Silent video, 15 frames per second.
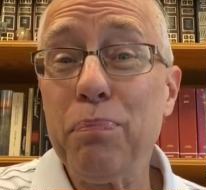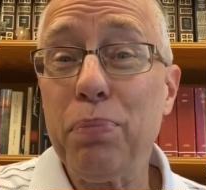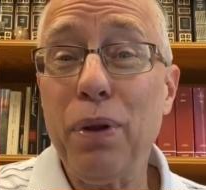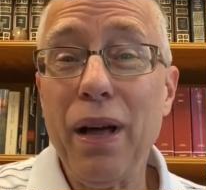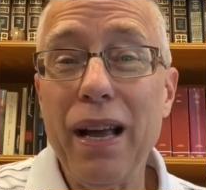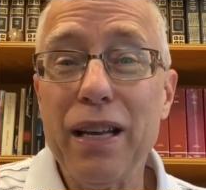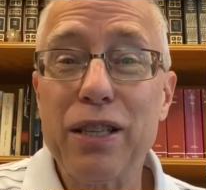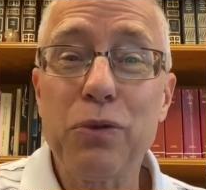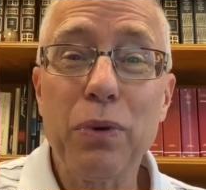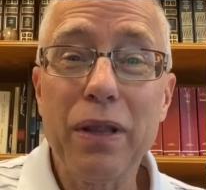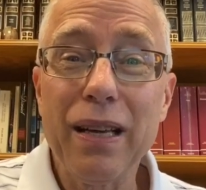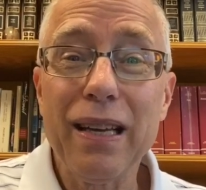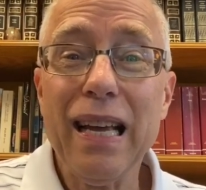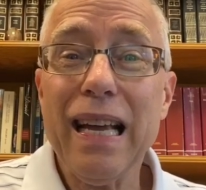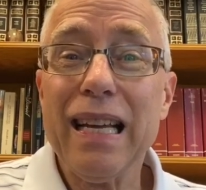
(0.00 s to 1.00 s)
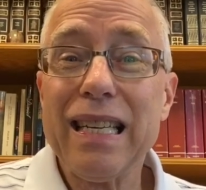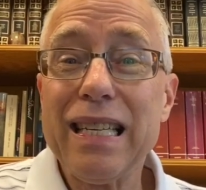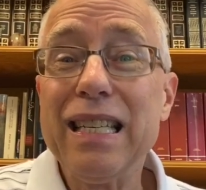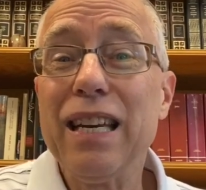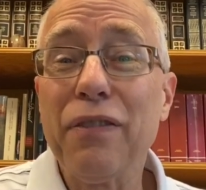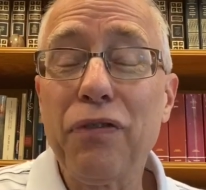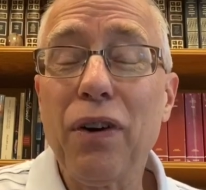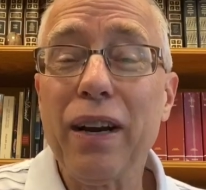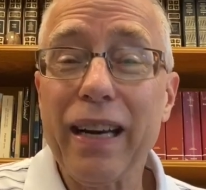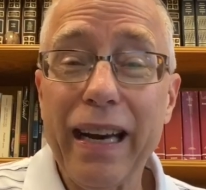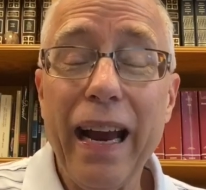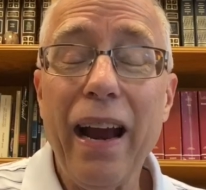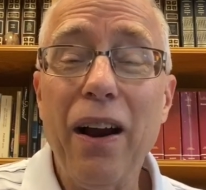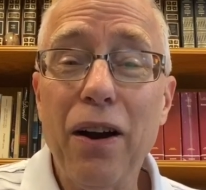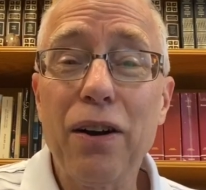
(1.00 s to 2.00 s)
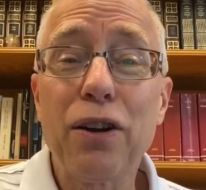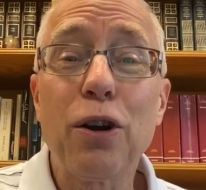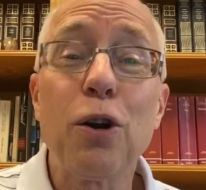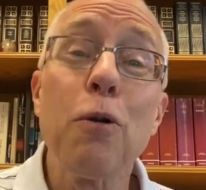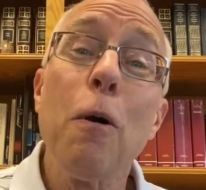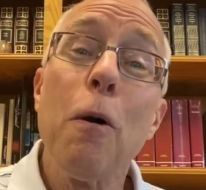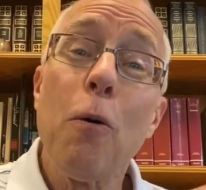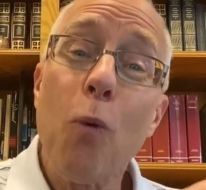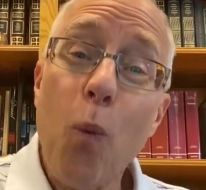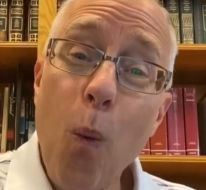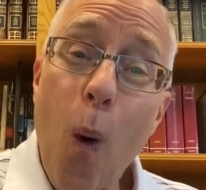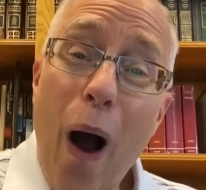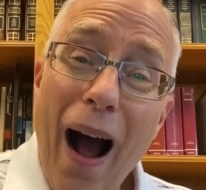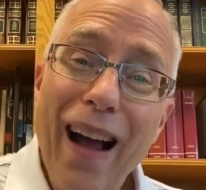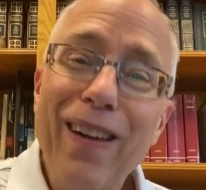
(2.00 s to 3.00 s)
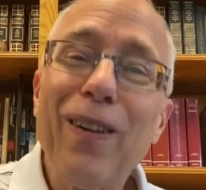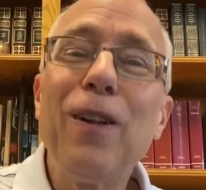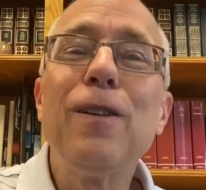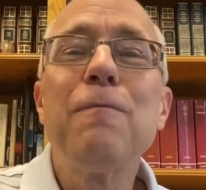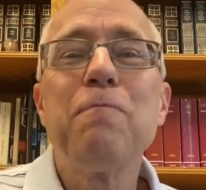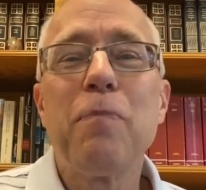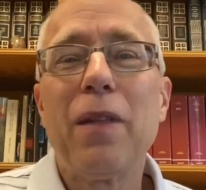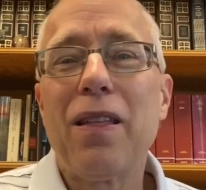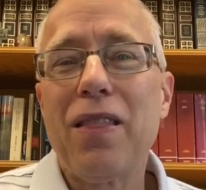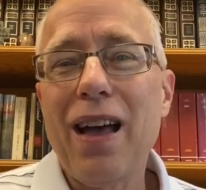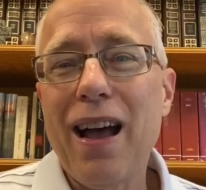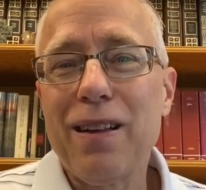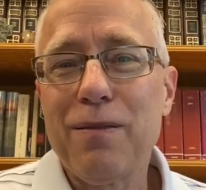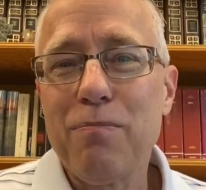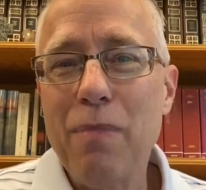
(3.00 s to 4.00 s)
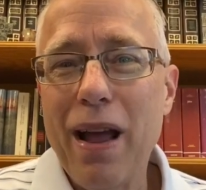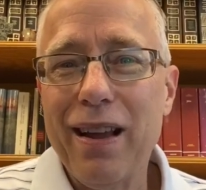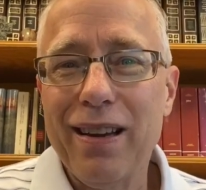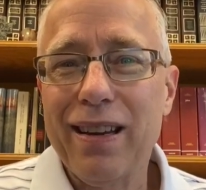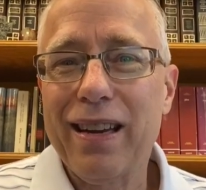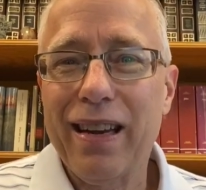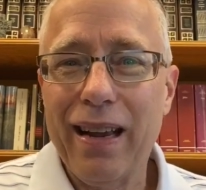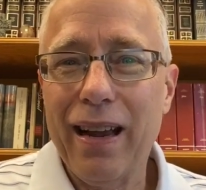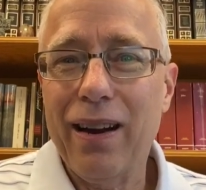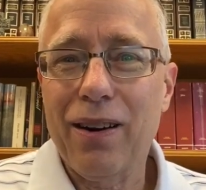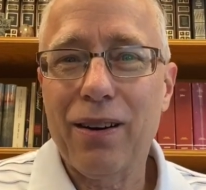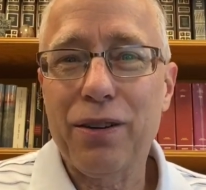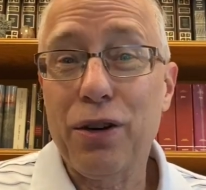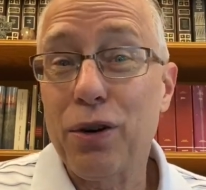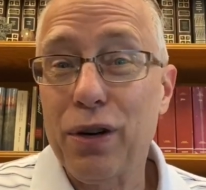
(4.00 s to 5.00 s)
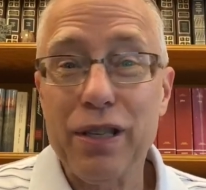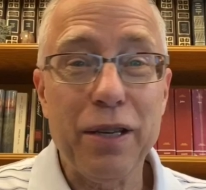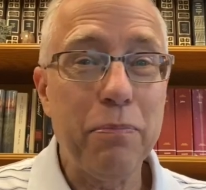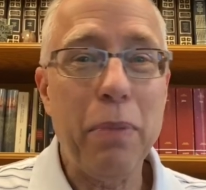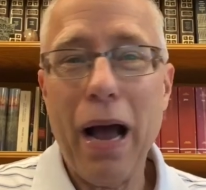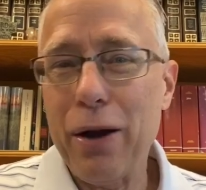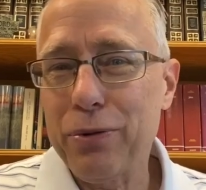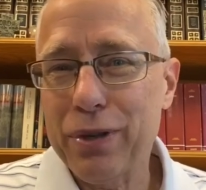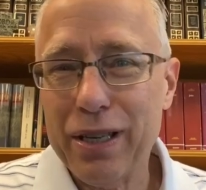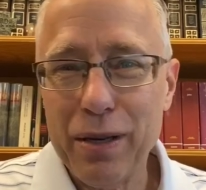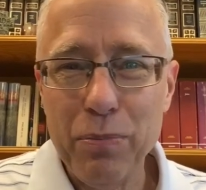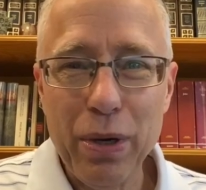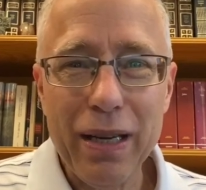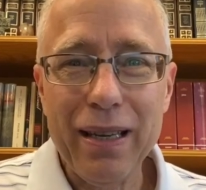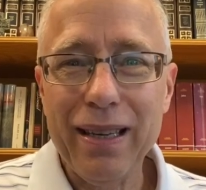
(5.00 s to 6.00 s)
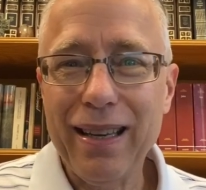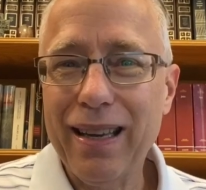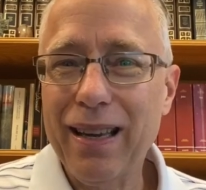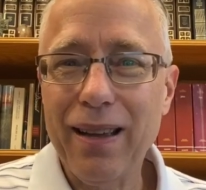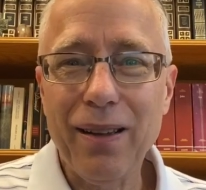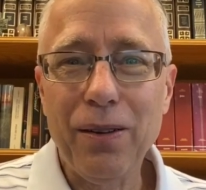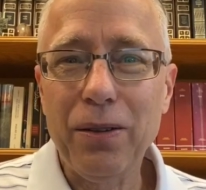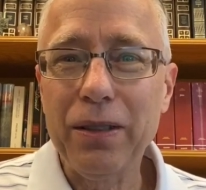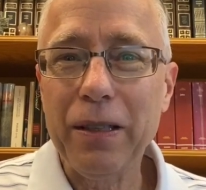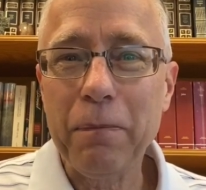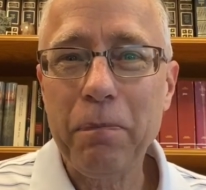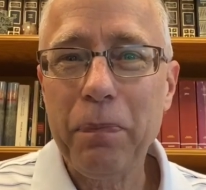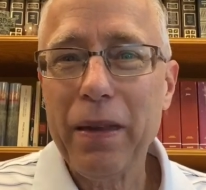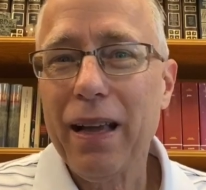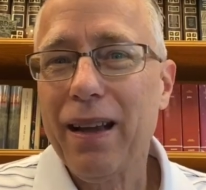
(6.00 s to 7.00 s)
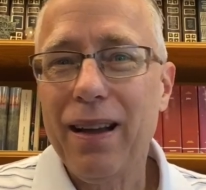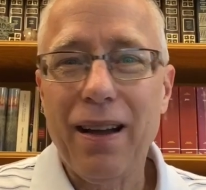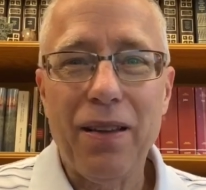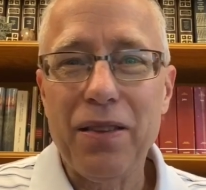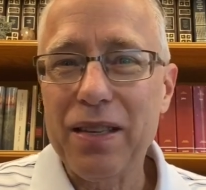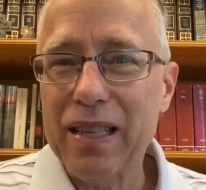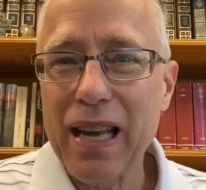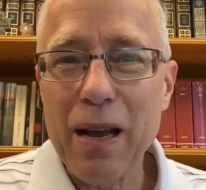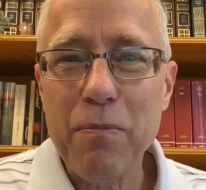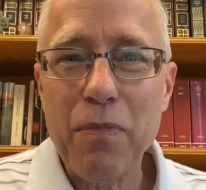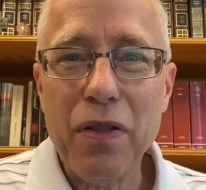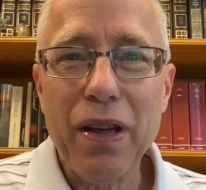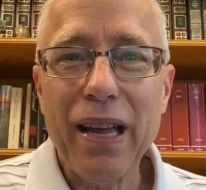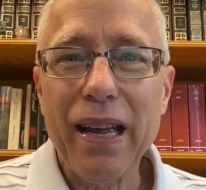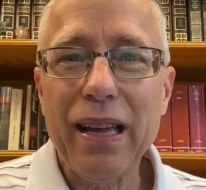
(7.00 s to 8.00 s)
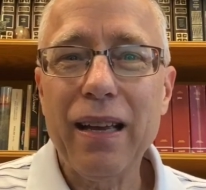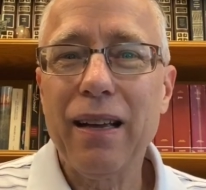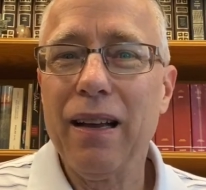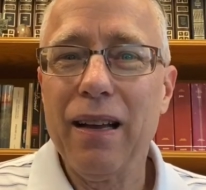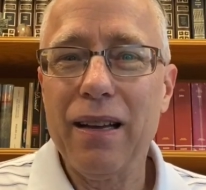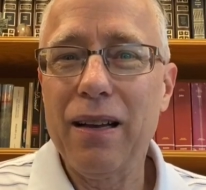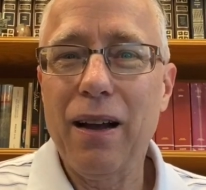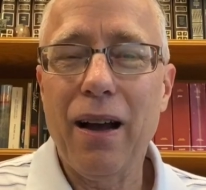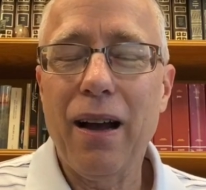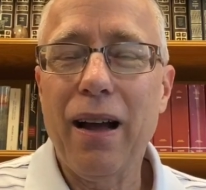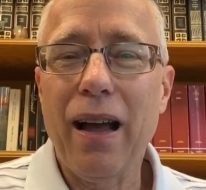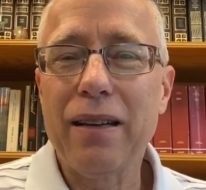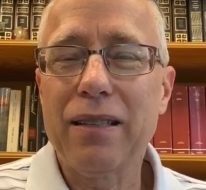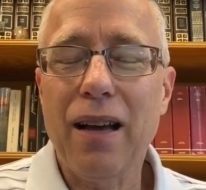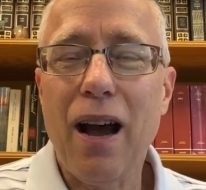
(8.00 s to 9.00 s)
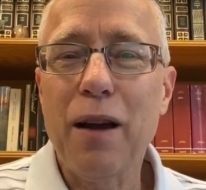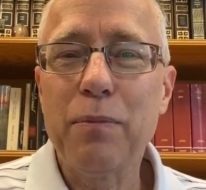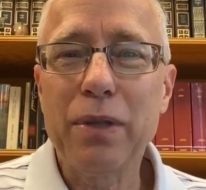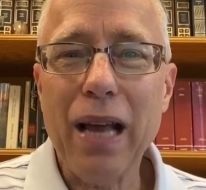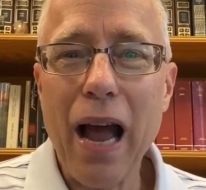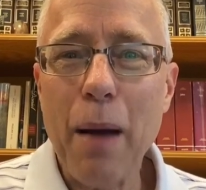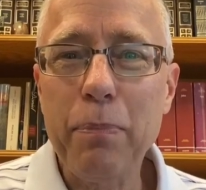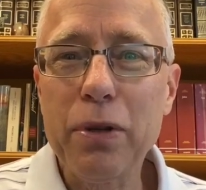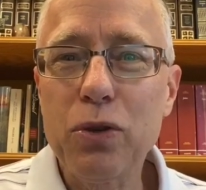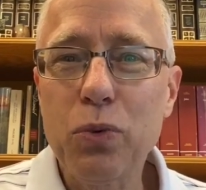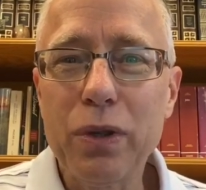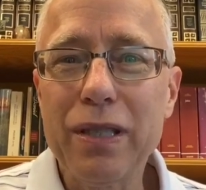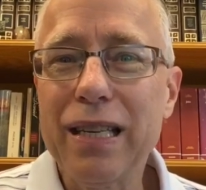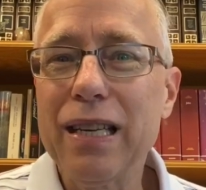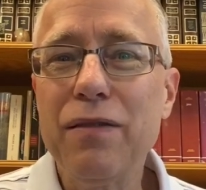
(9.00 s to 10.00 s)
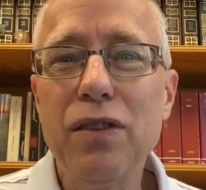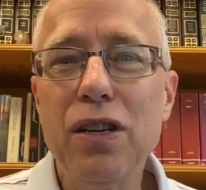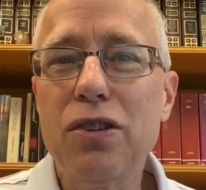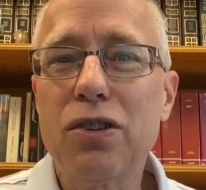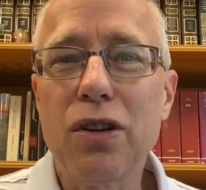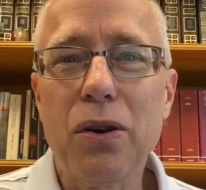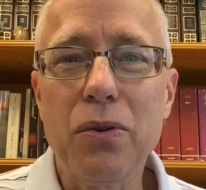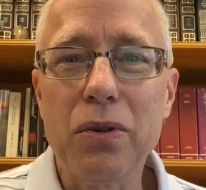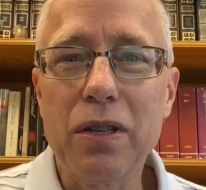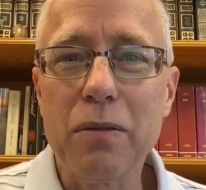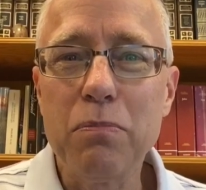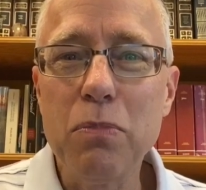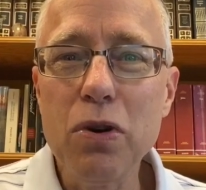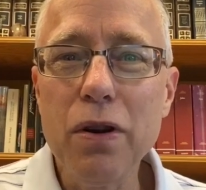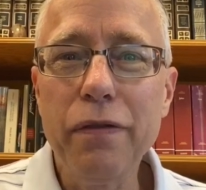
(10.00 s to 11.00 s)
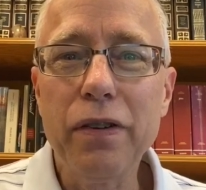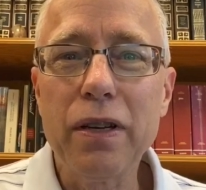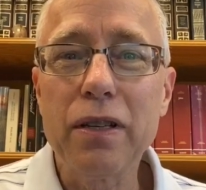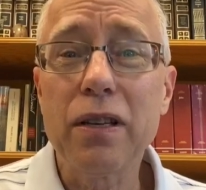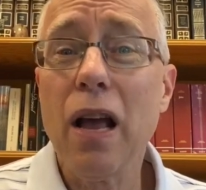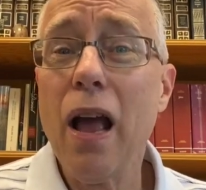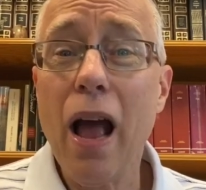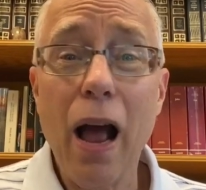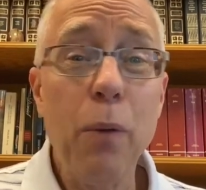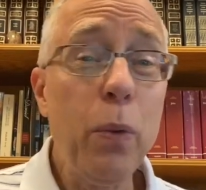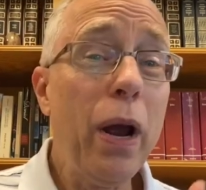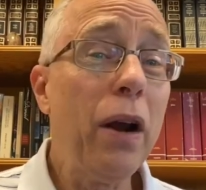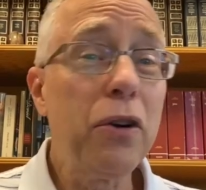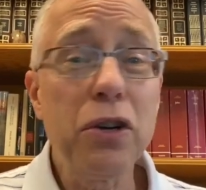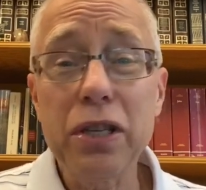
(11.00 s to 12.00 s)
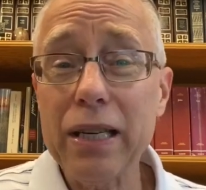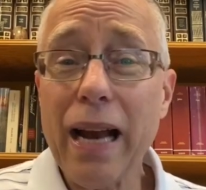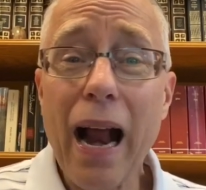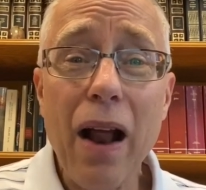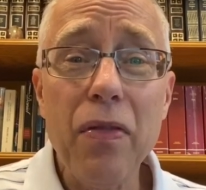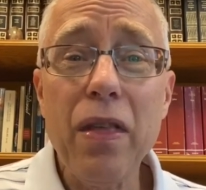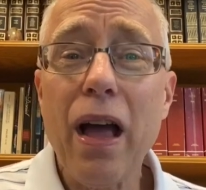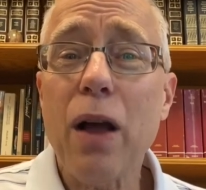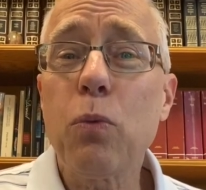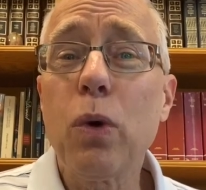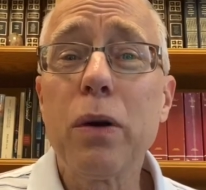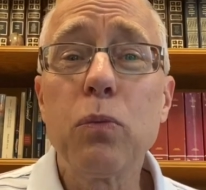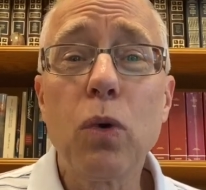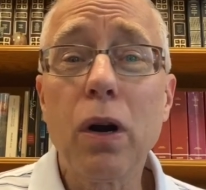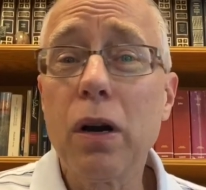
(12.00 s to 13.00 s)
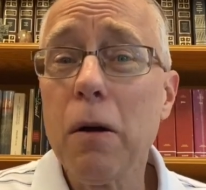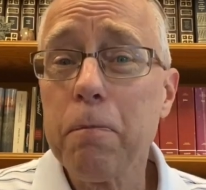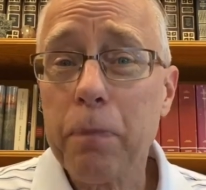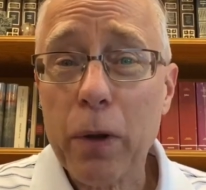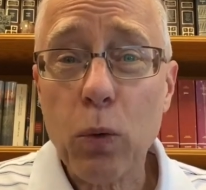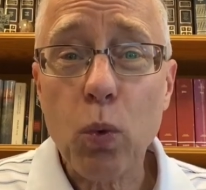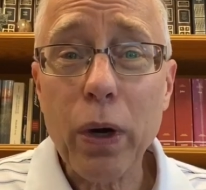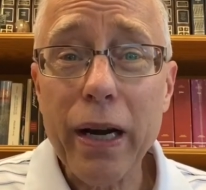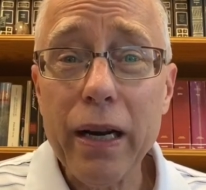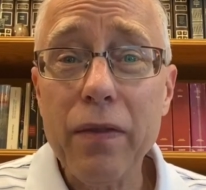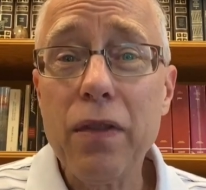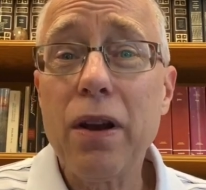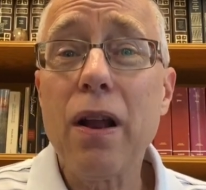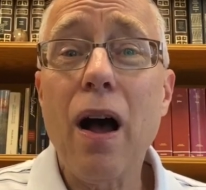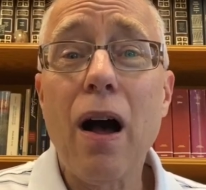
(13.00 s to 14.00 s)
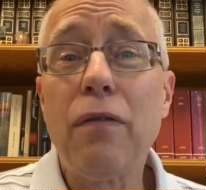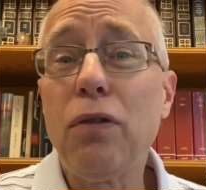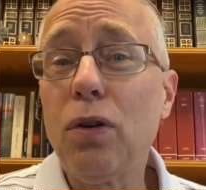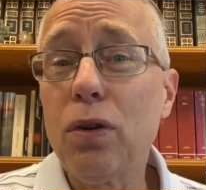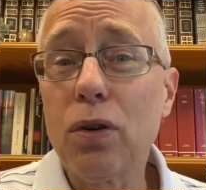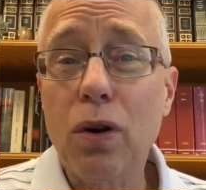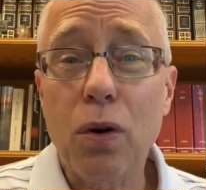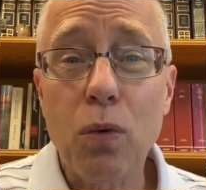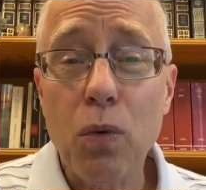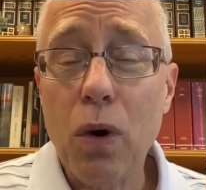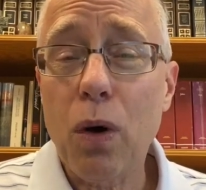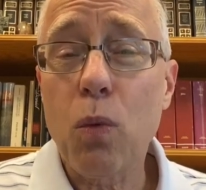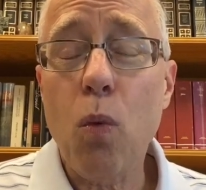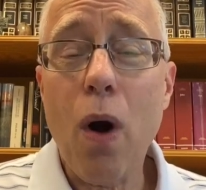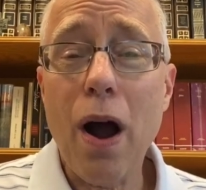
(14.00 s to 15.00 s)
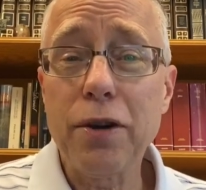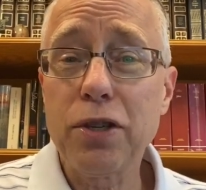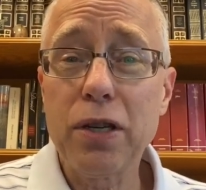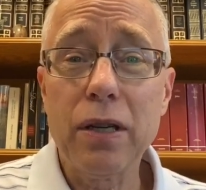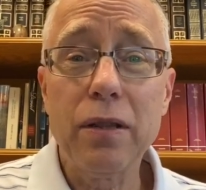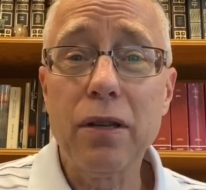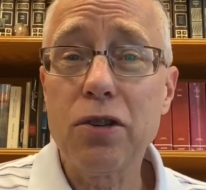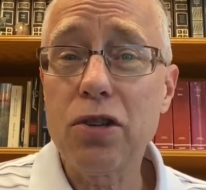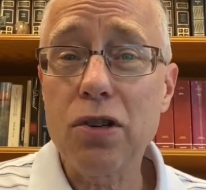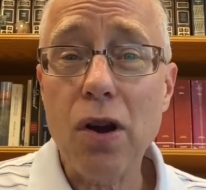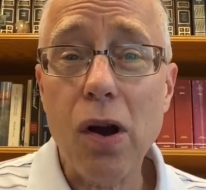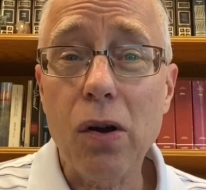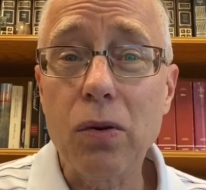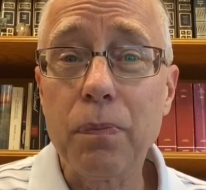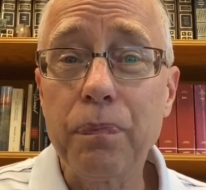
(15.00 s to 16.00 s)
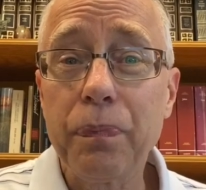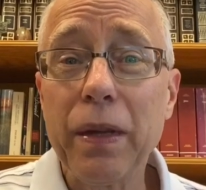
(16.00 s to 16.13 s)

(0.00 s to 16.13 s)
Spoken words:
place with a different character while that main character is about to be killed. The same thing at times happens with TV shows and movies. And we understand that when we're reading the novel or watching the show.